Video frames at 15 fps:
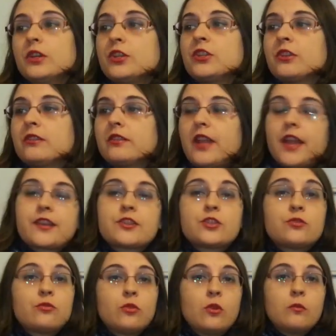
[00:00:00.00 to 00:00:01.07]
to
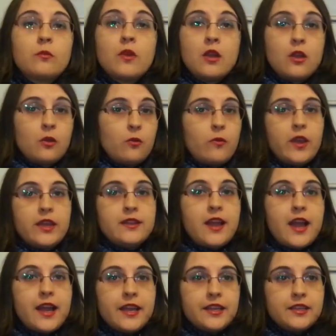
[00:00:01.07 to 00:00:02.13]
next room when
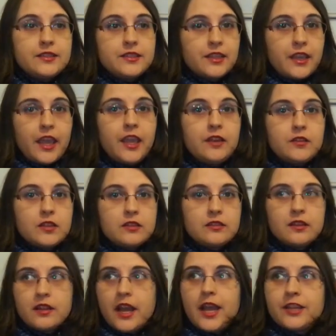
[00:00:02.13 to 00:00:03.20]
I indicated
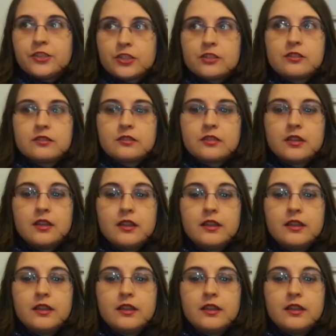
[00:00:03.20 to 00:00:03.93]
that I just